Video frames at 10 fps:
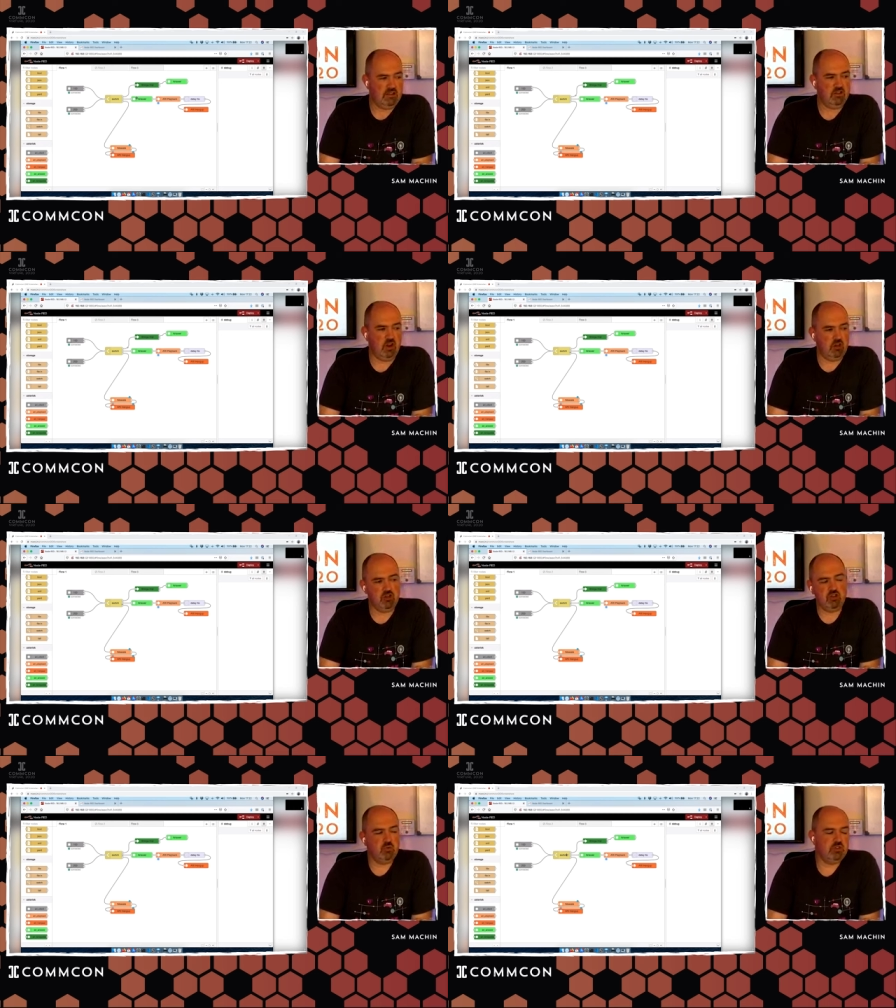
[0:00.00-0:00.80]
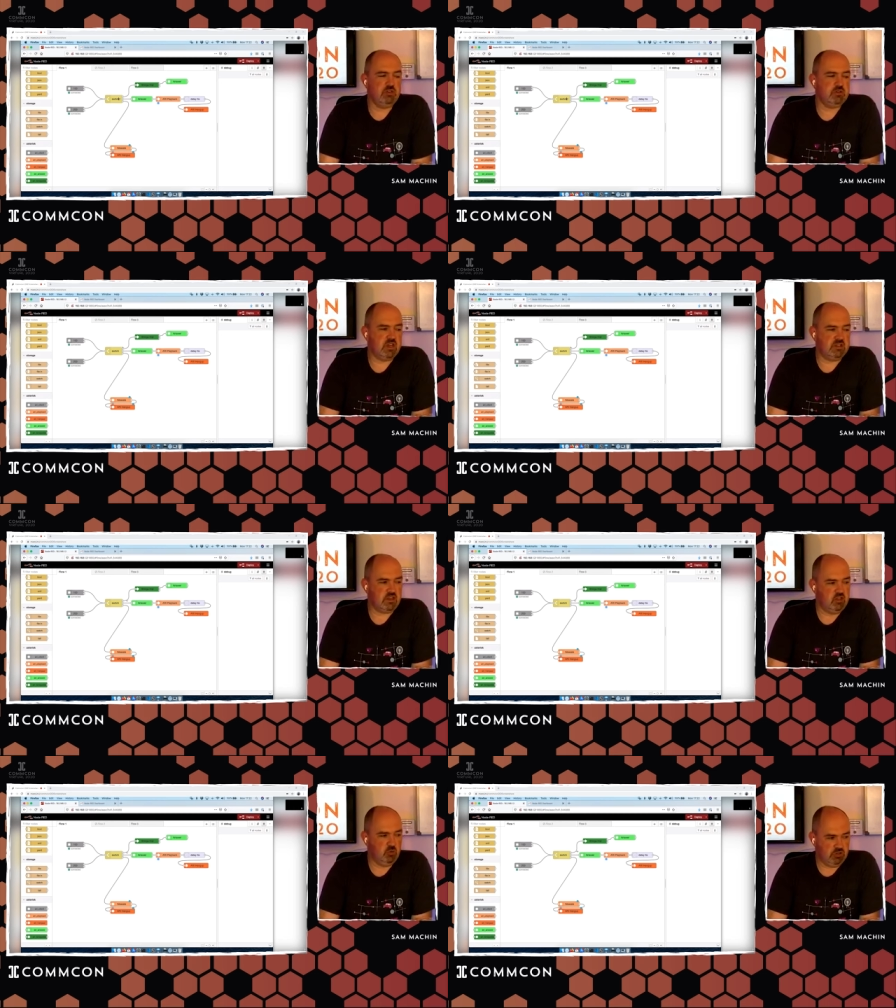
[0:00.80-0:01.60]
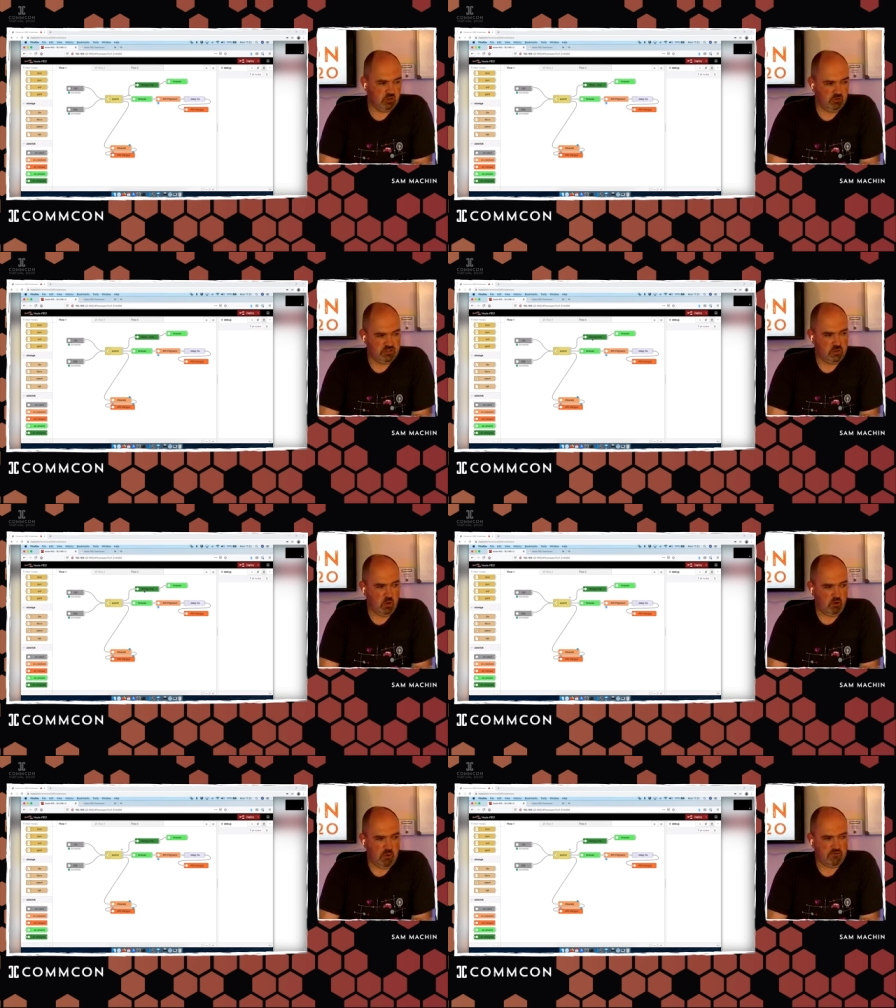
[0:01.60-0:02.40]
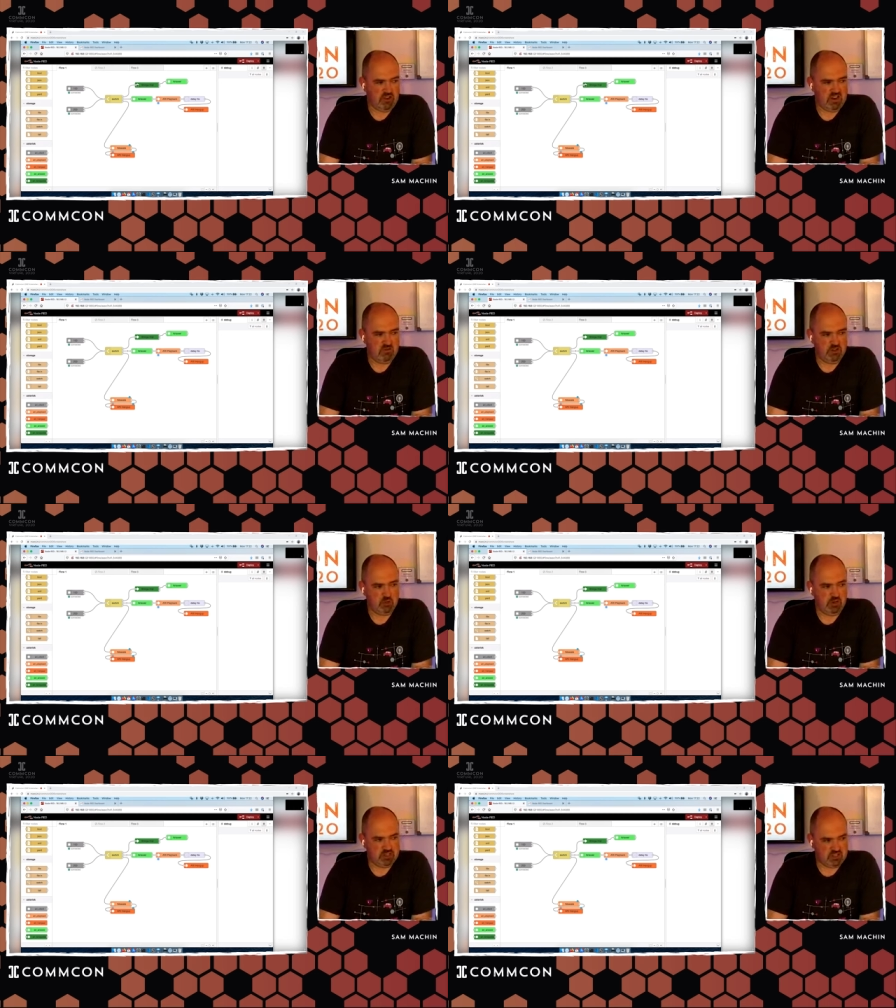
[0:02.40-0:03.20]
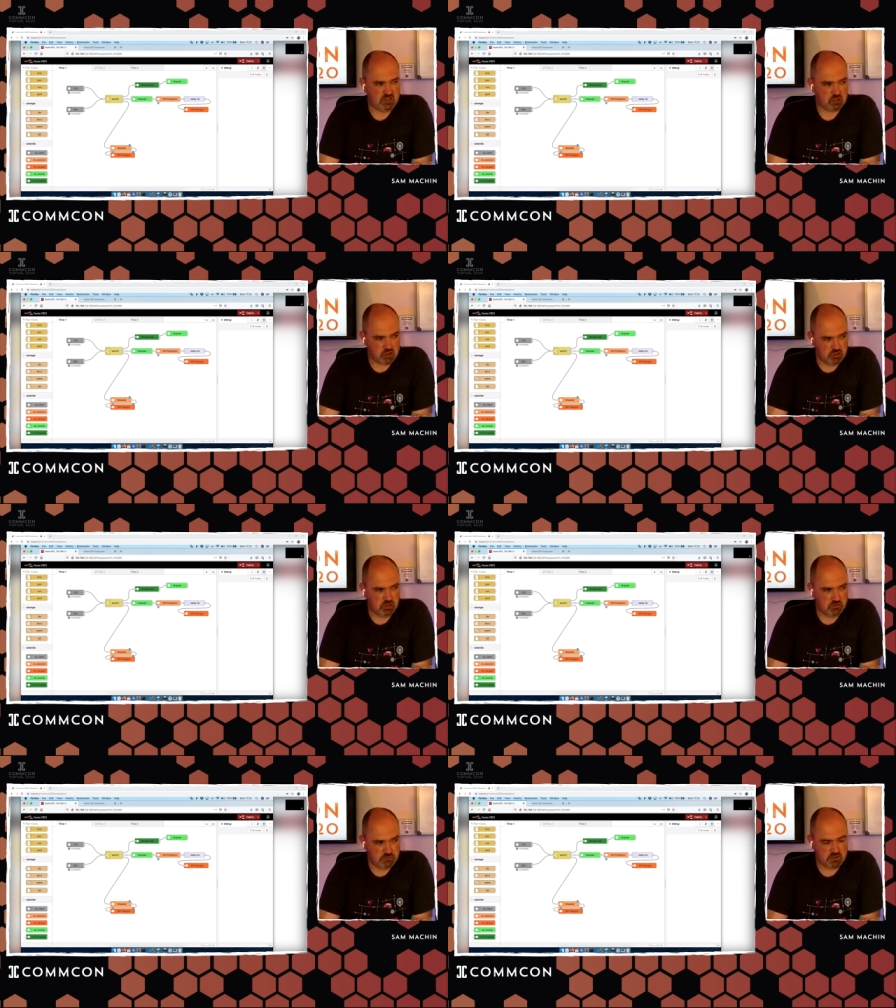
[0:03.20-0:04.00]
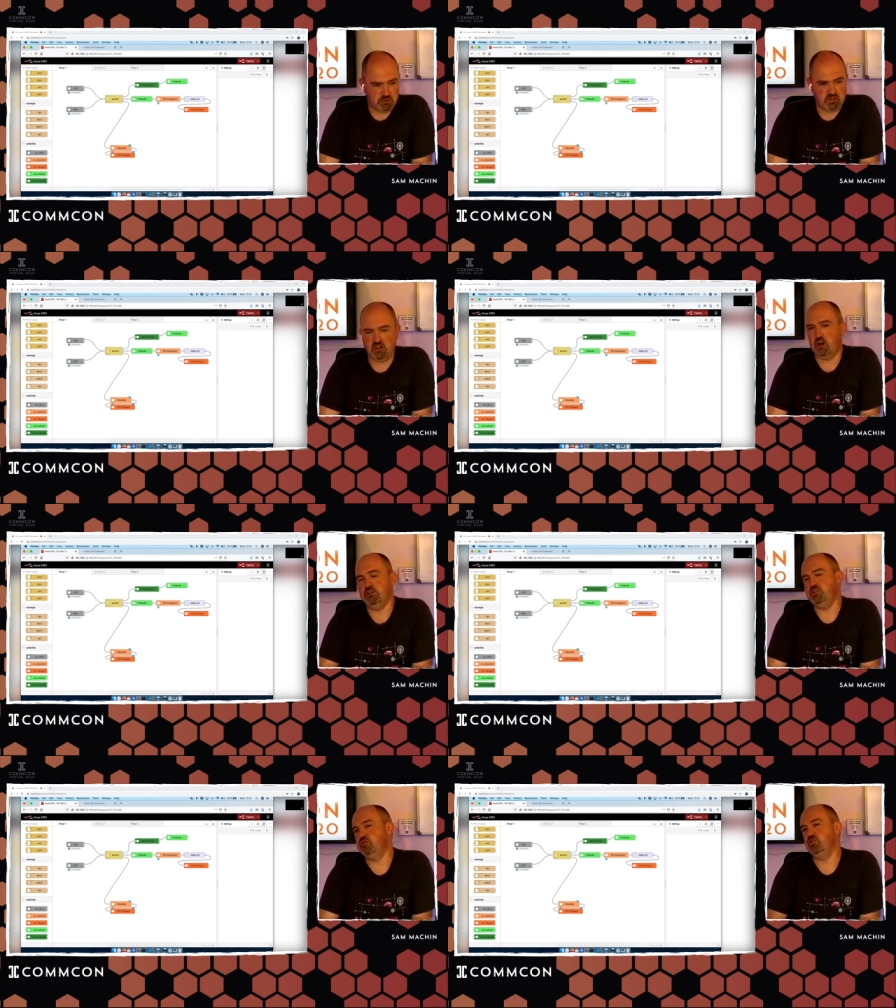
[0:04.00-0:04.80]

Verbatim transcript: and you know you would use things like you wouldn't obviously wire up every individual extension that somebody dialed.